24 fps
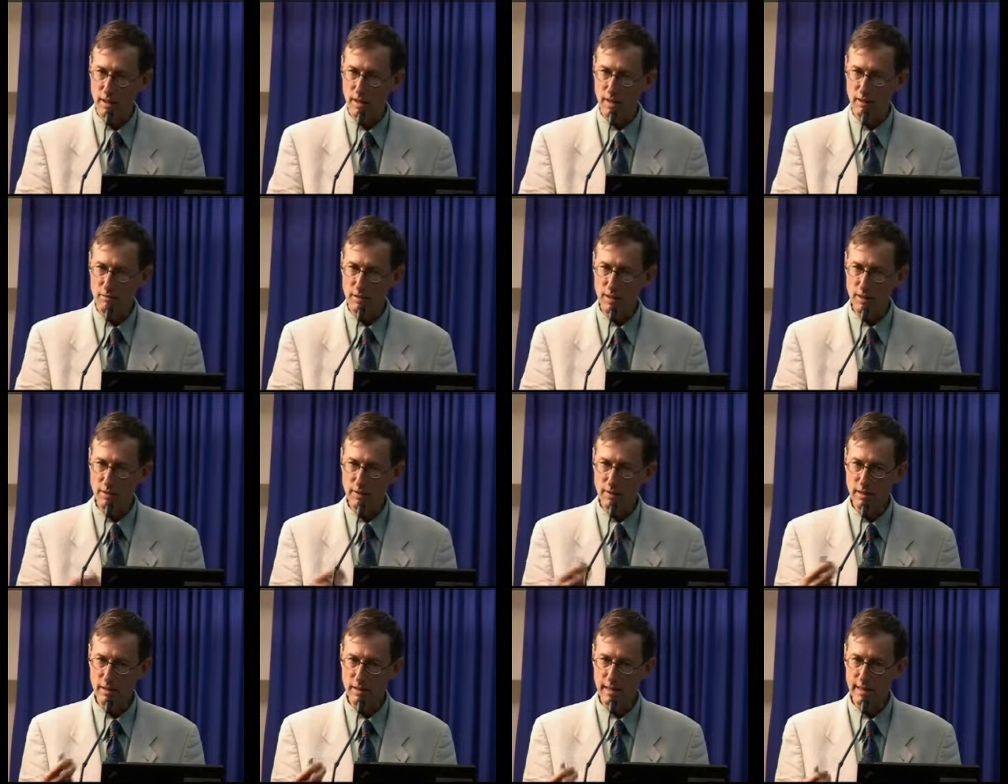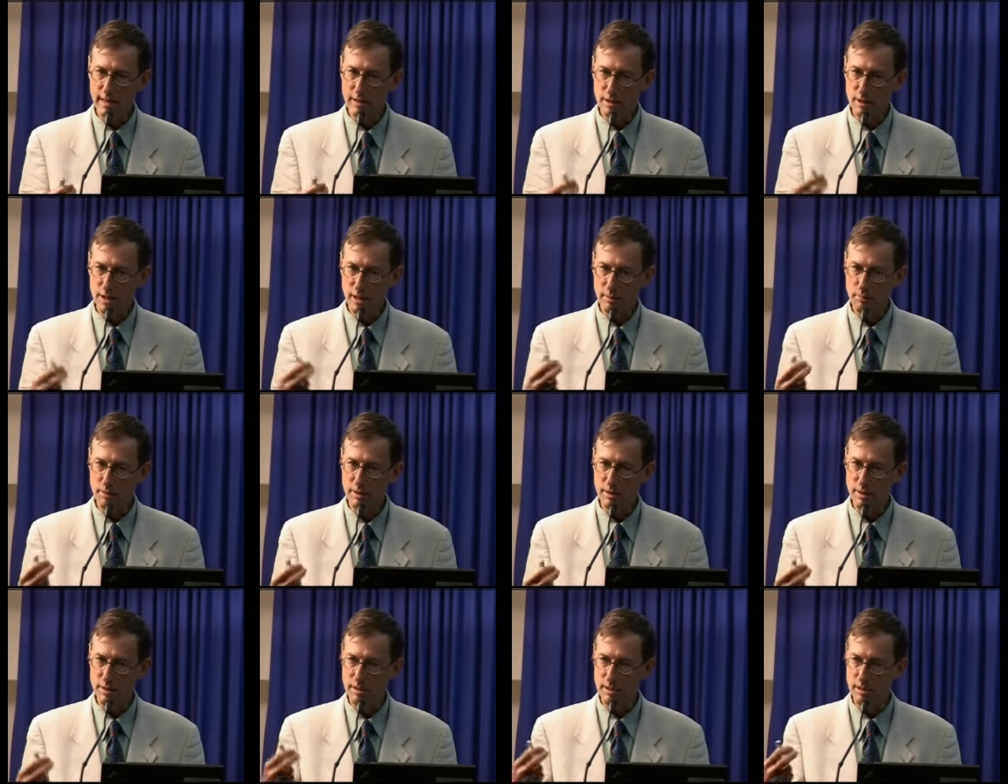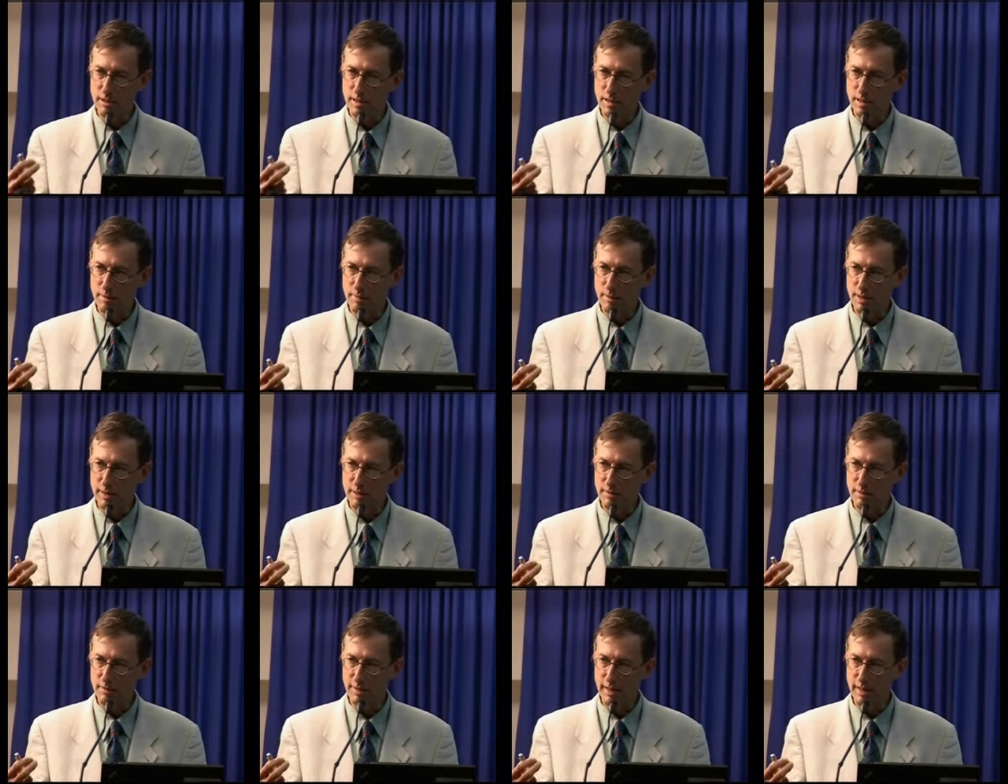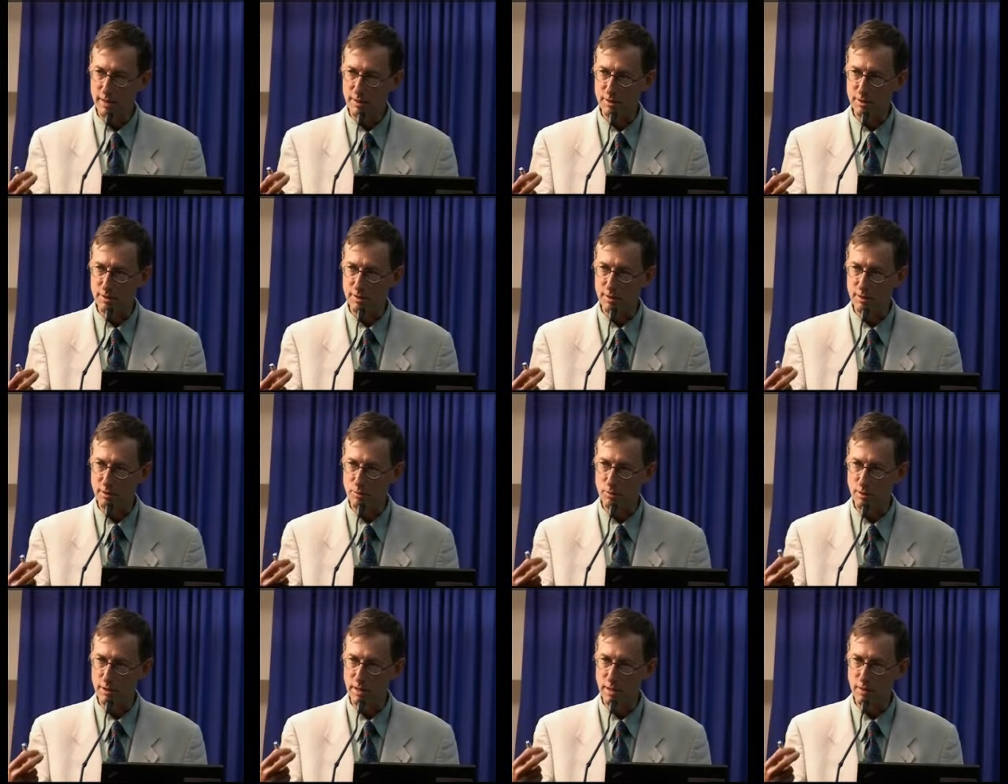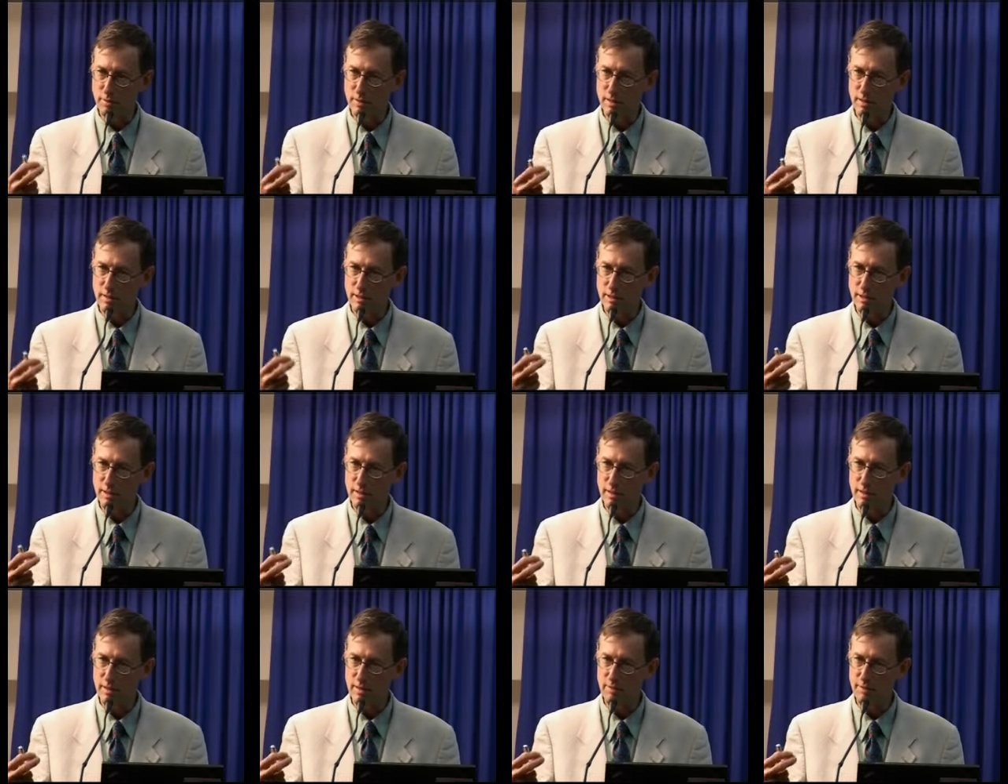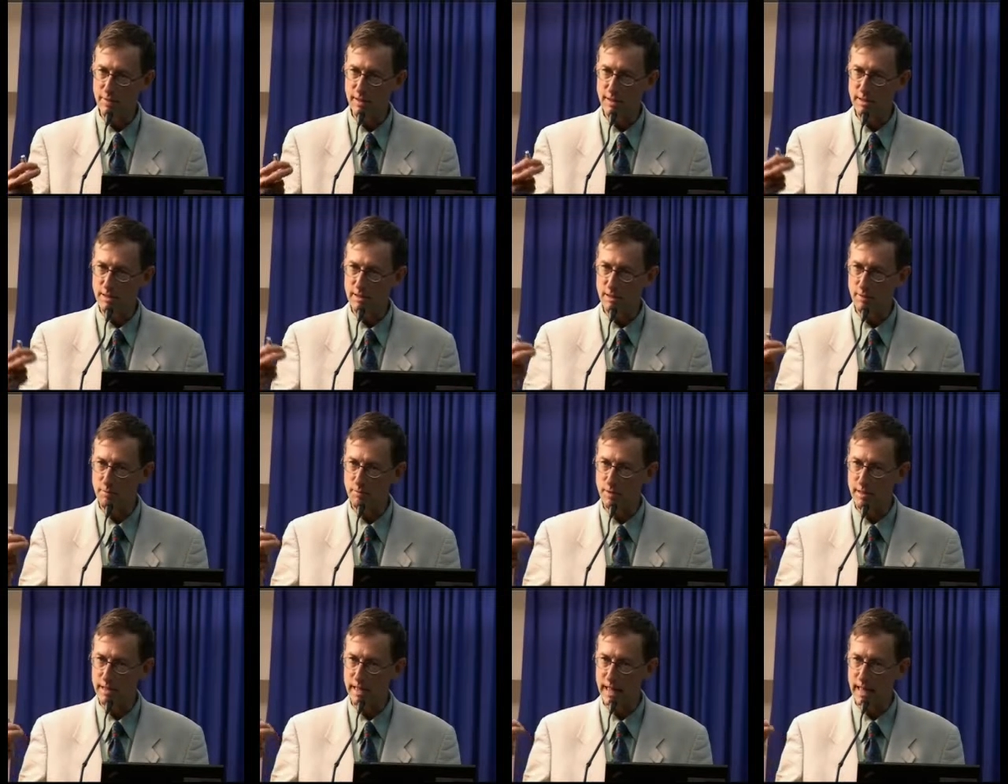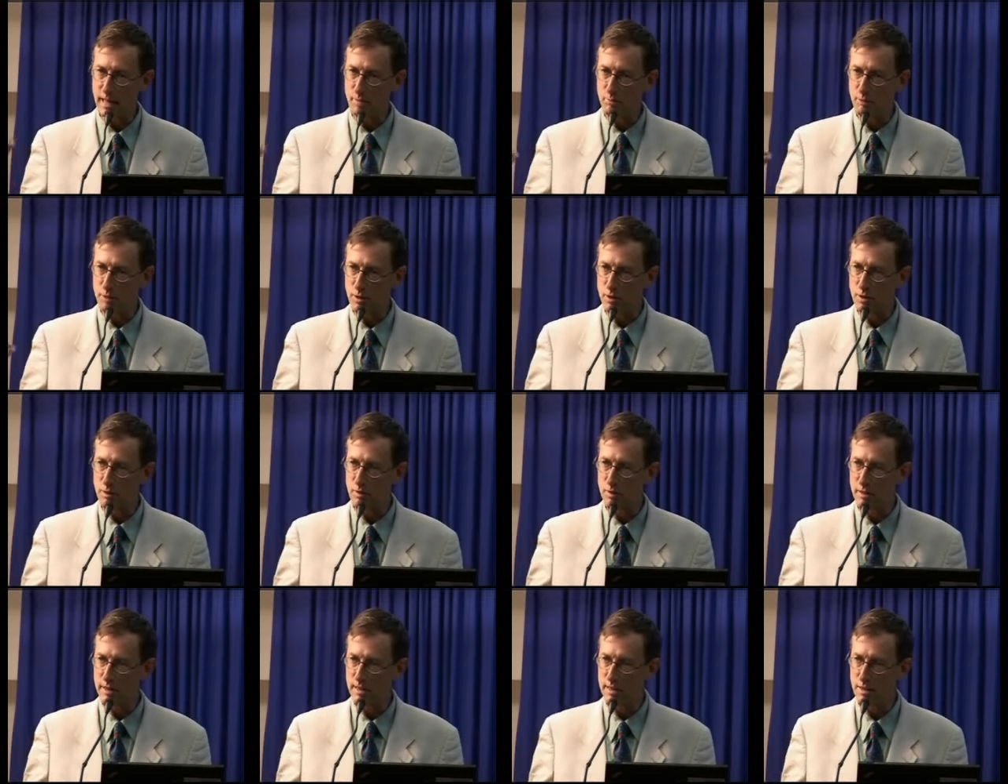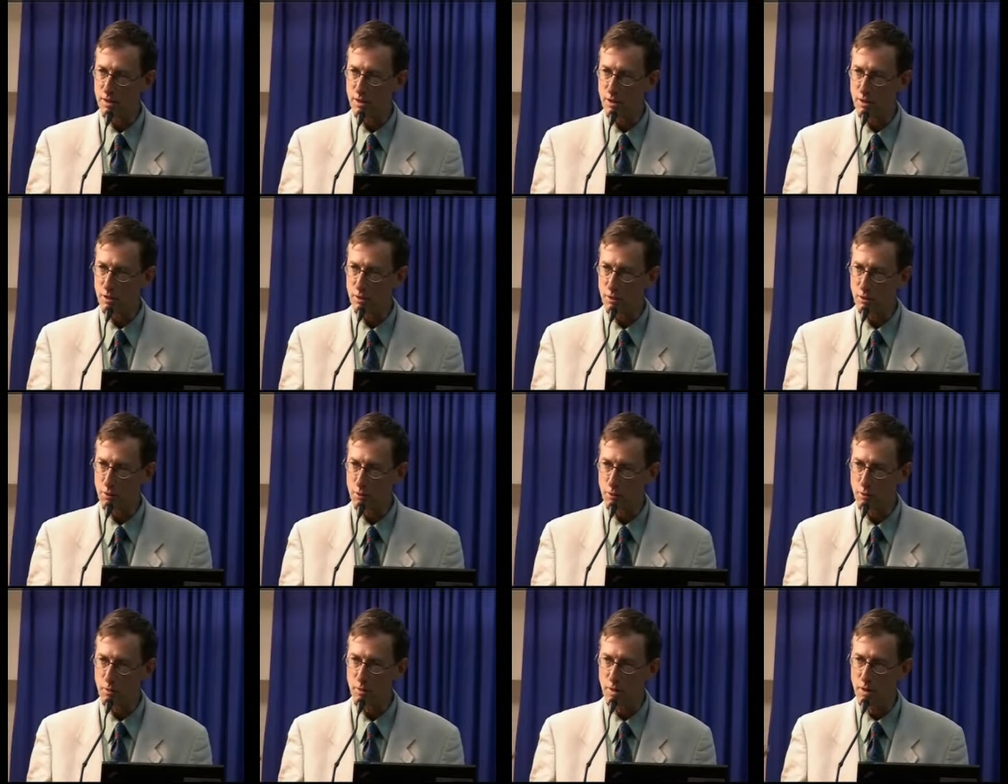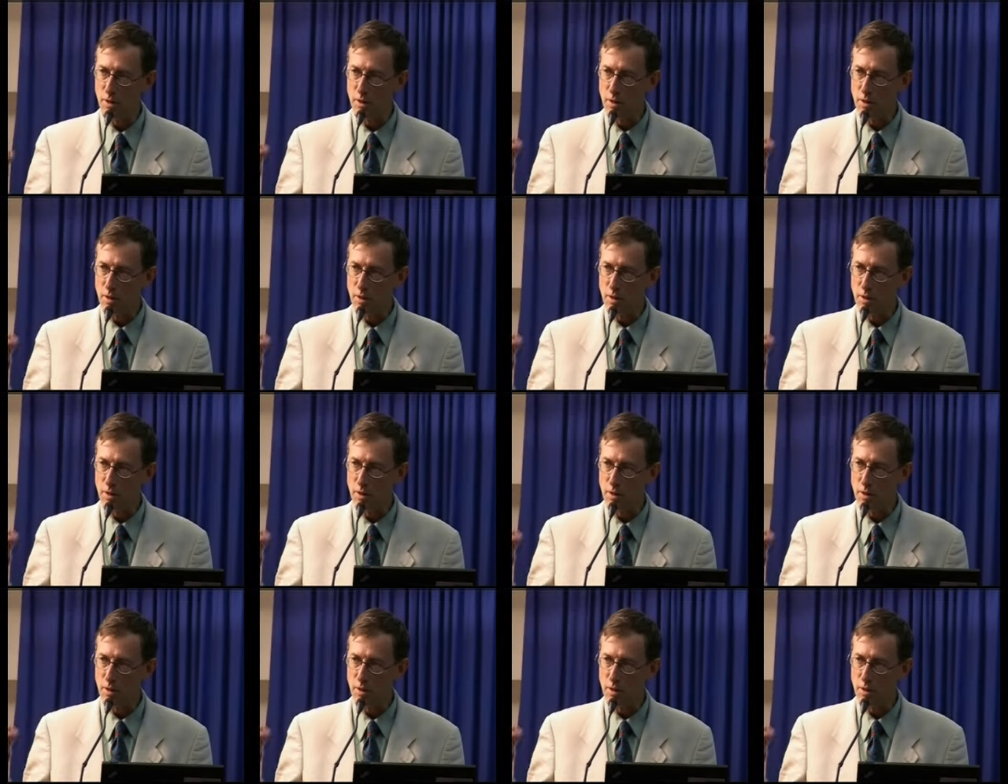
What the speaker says: And rather like Japanese car manufacturers, we don't necessarily invent something absolutely new.